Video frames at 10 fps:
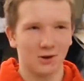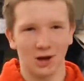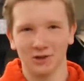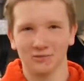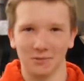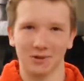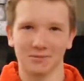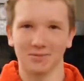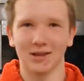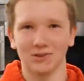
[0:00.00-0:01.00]
Coffman
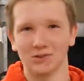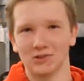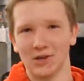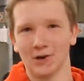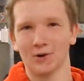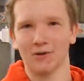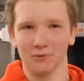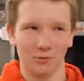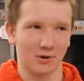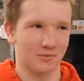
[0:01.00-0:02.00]
to tell
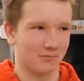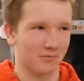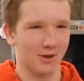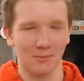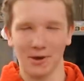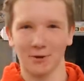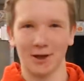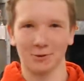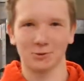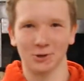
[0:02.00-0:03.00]
everyone about
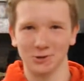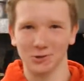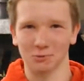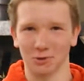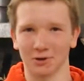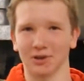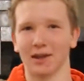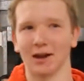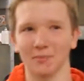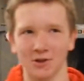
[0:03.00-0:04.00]
how trusses work.
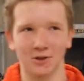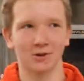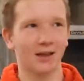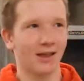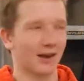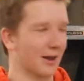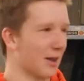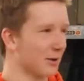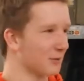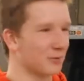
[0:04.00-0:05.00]
And I'm here and
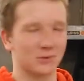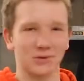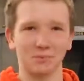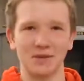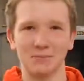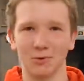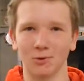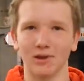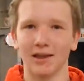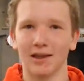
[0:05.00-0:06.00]
I interviewed some
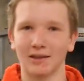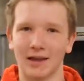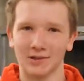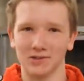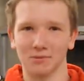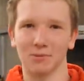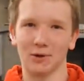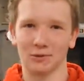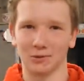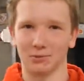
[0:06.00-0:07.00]
people and asked them
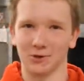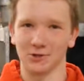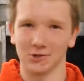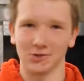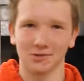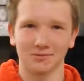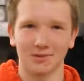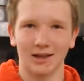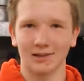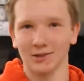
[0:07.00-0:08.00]
about their bridges.
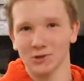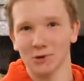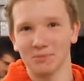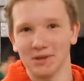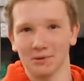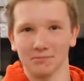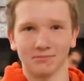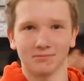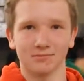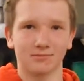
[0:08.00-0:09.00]
Let's go meet
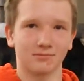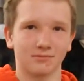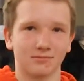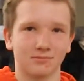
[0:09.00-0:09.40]
them.